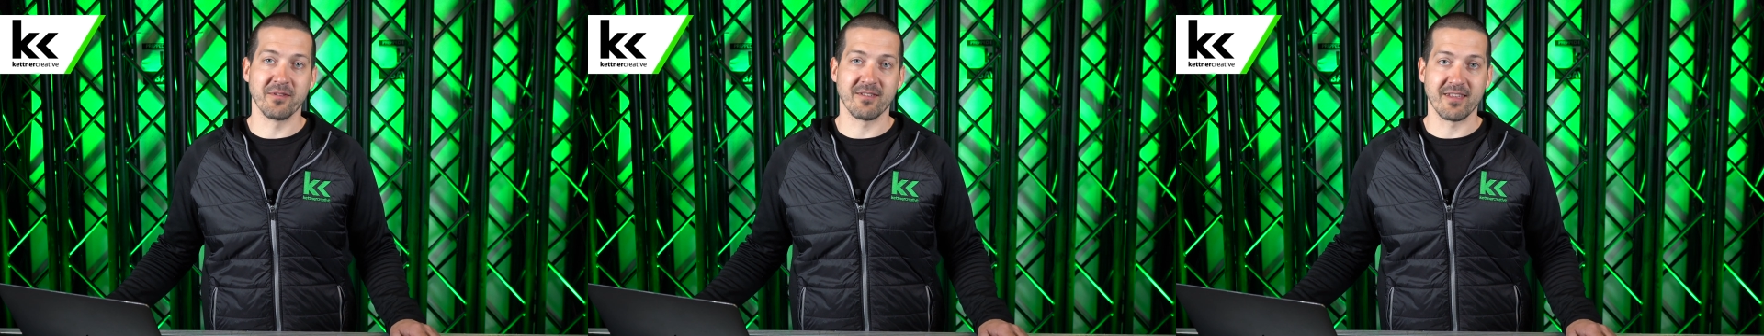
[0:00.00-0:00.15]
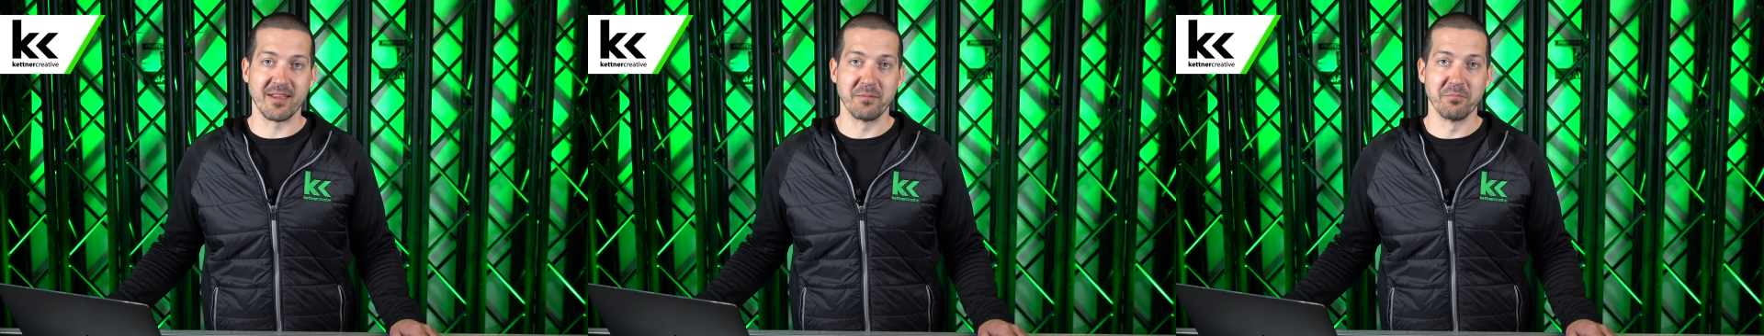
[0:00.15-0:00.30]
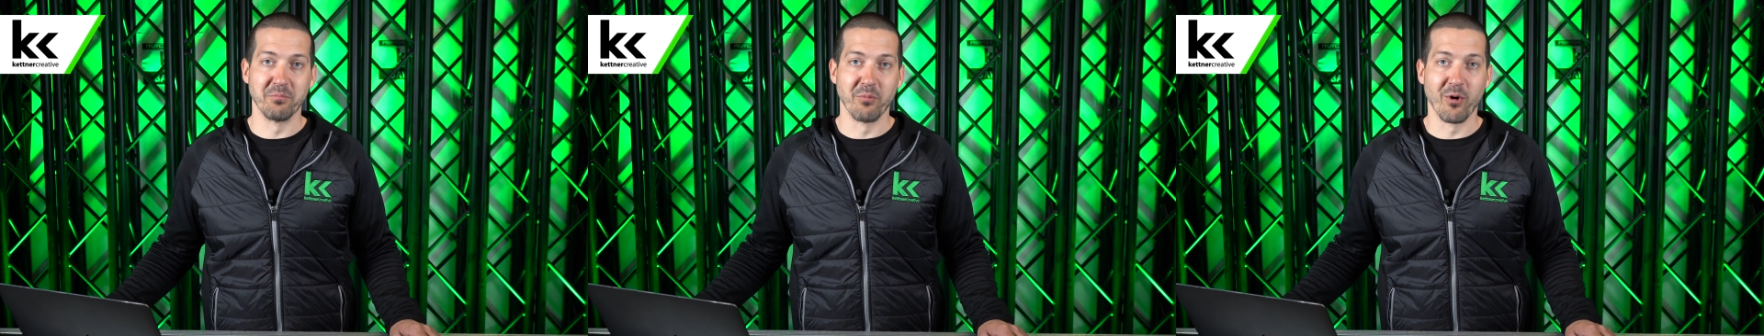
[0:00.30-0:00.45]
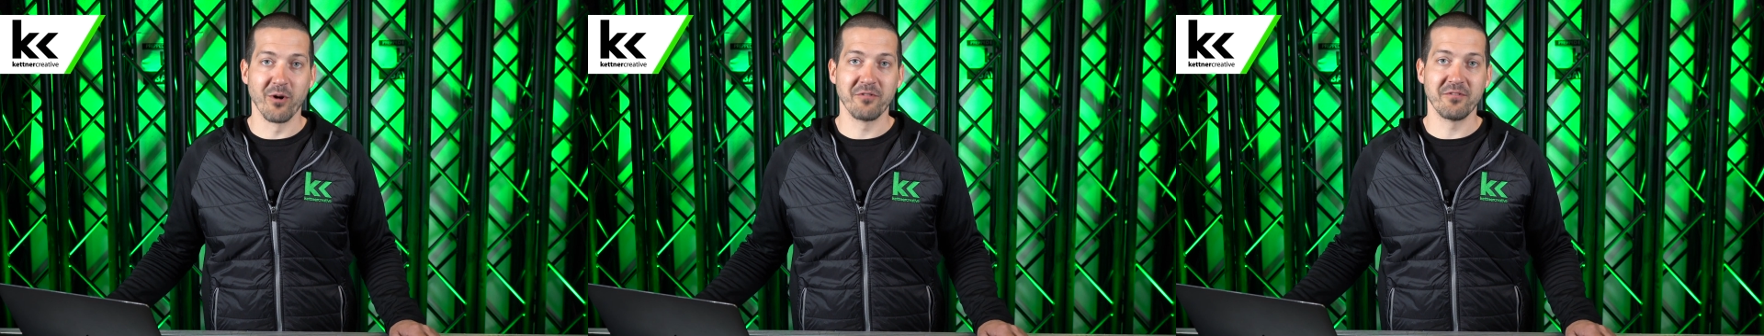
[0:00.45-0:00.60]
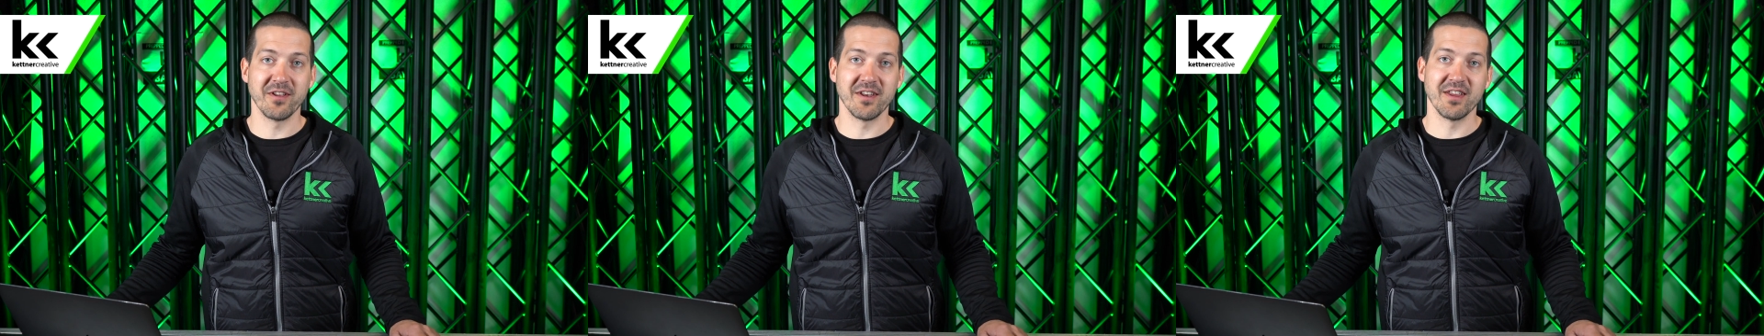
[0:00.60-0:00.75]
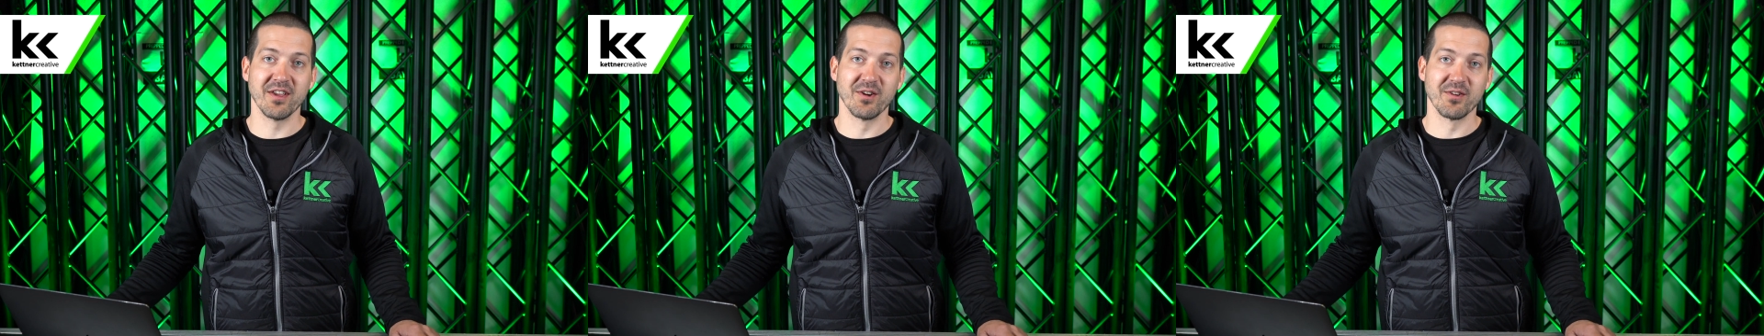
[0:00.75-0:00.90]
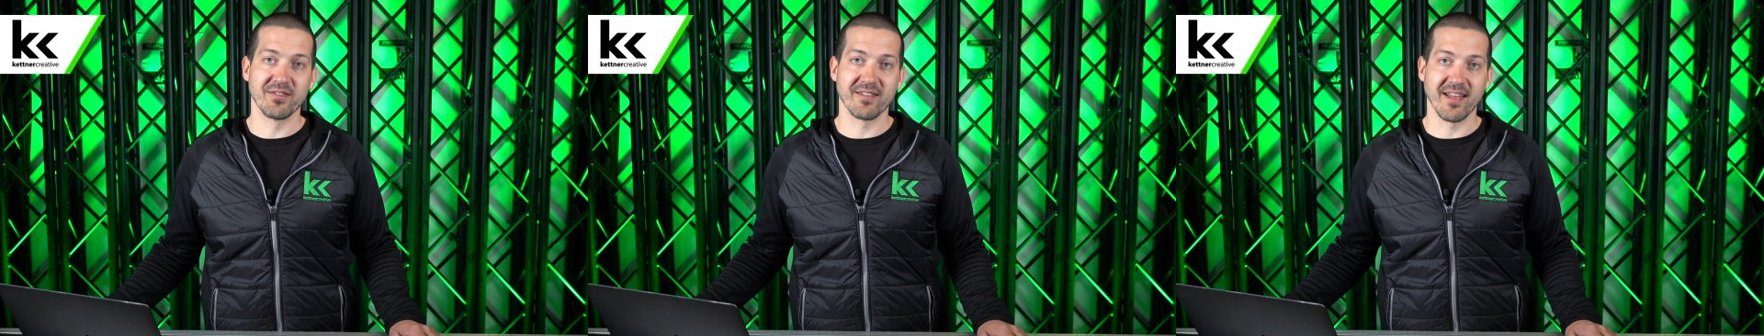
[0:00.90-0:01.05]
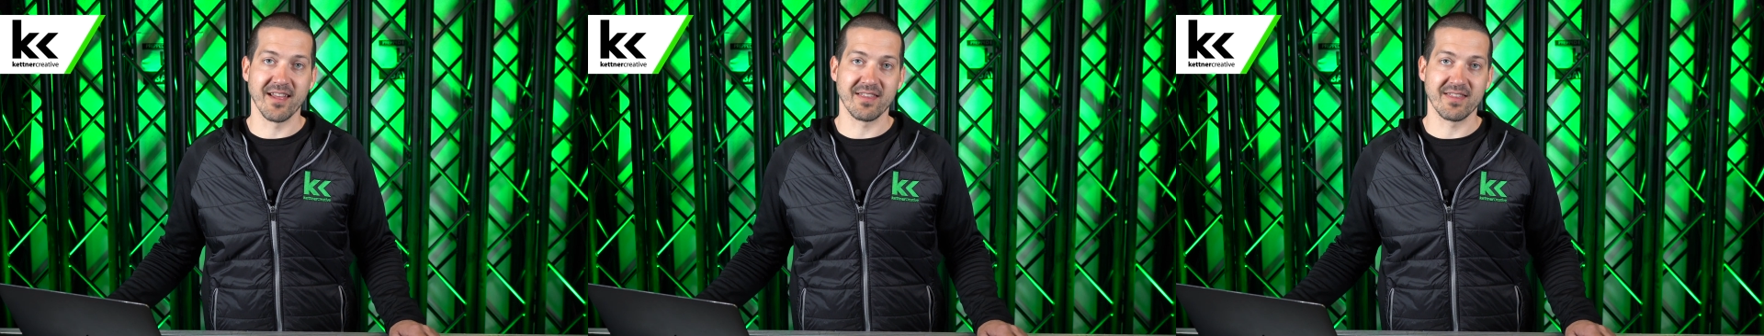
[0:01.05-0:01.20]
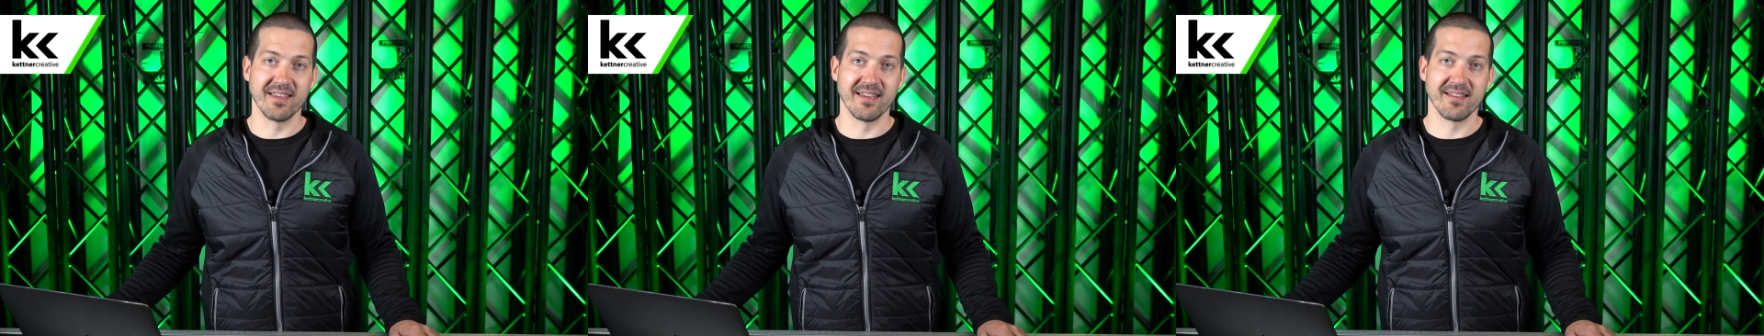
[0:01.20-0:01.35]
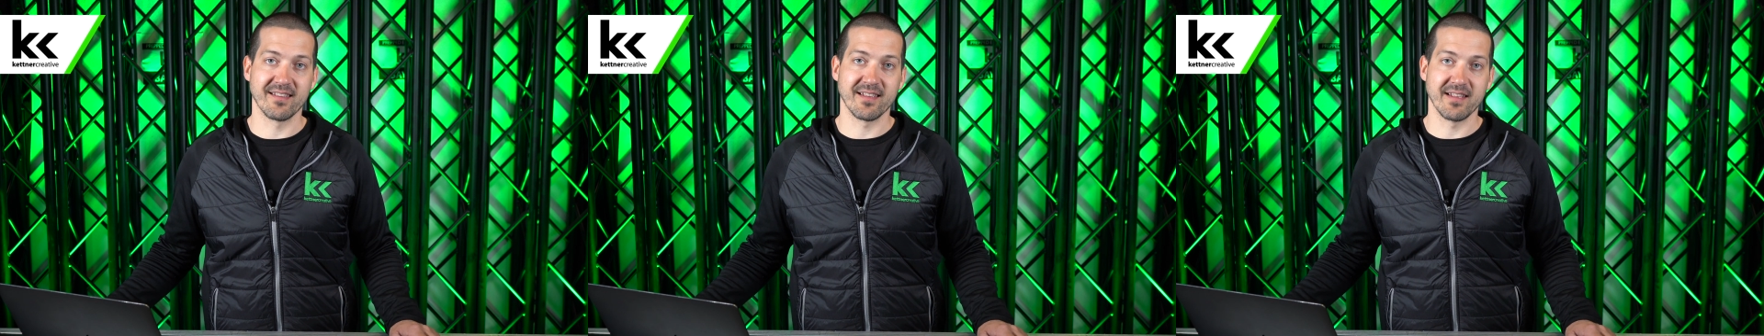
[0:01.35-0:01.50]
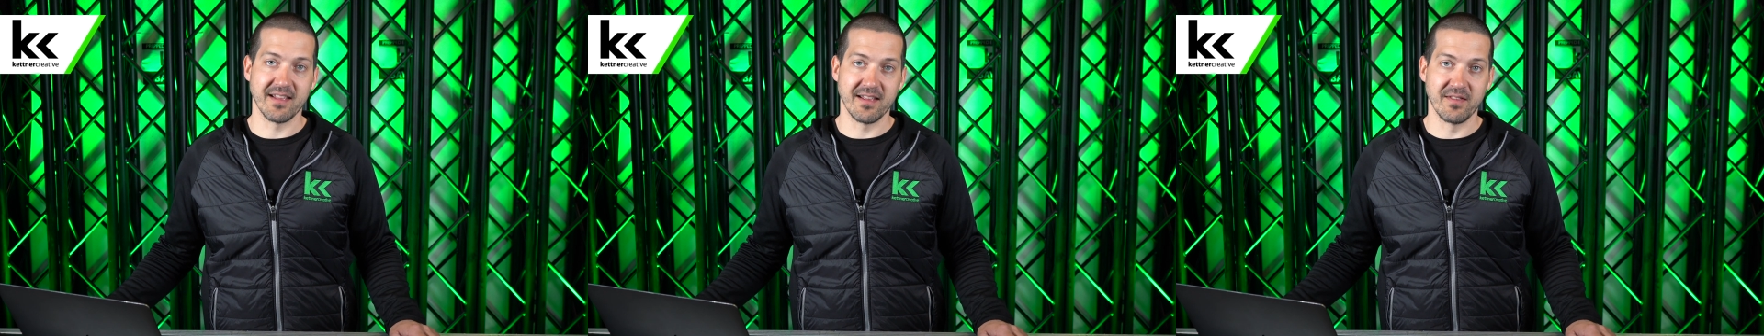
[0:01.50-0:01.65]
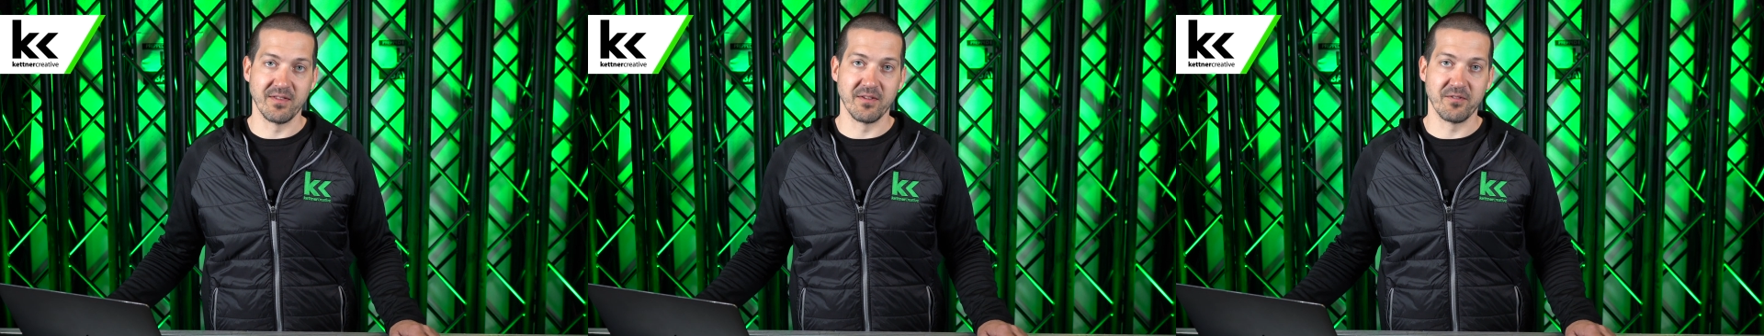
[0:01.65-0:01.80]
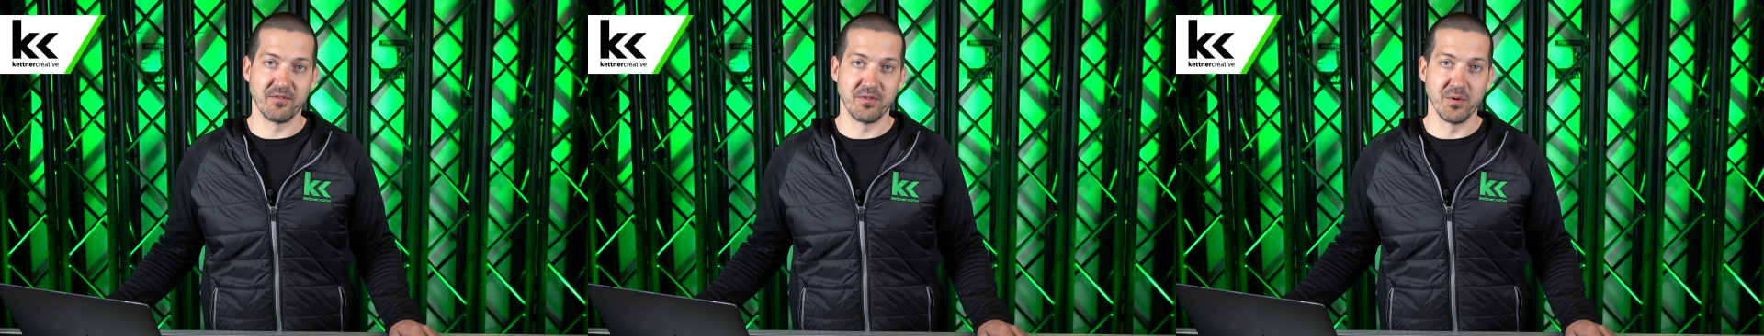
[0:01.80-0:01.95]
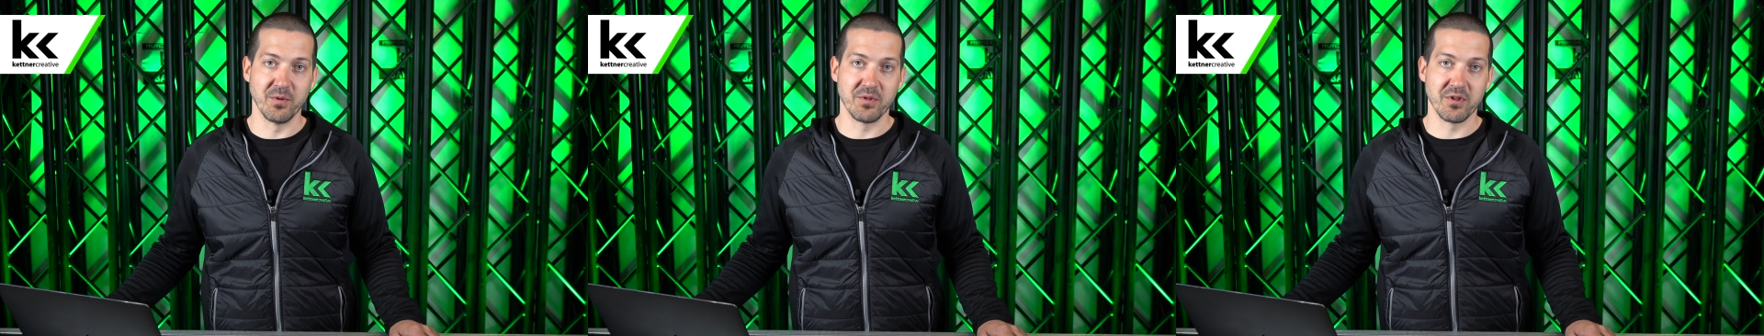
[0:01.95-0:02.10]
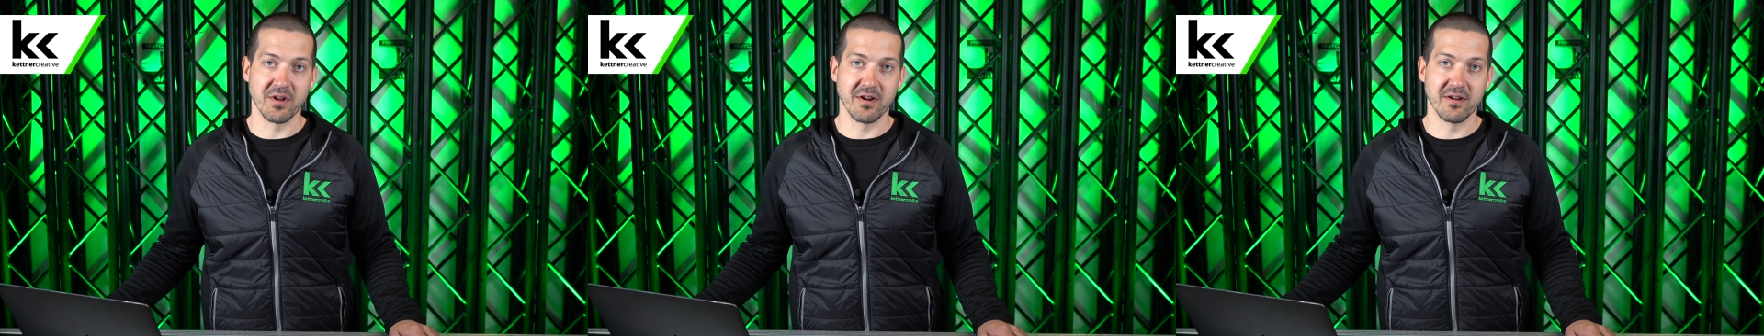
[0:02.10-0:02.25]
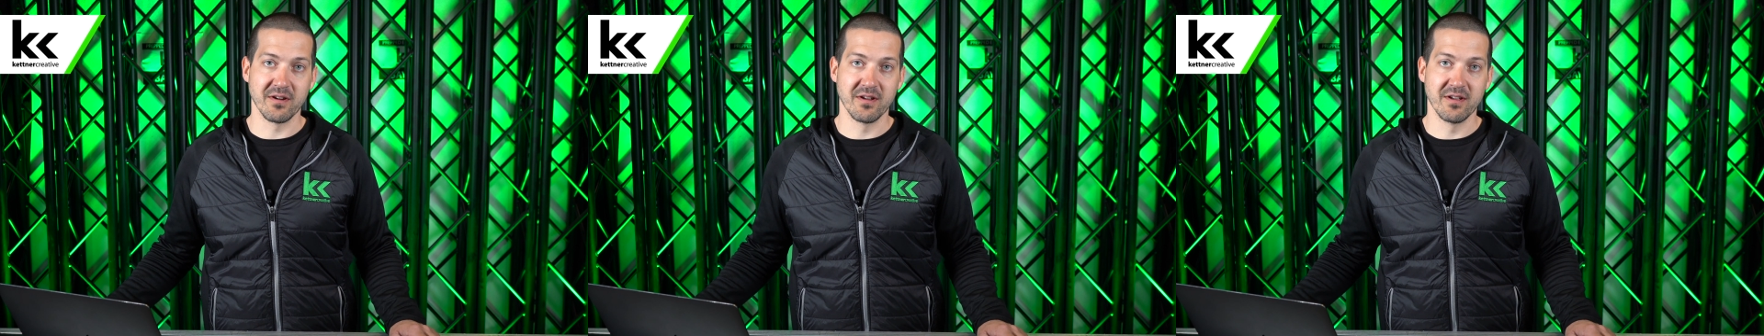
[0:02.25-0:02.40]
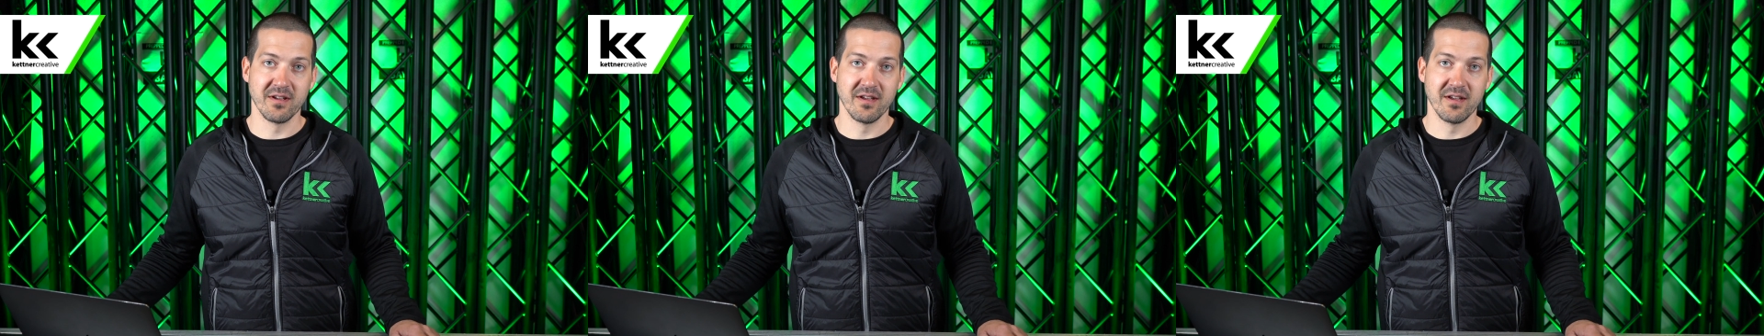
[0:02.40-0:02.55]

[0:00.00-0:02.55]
to see more videos like this in the future.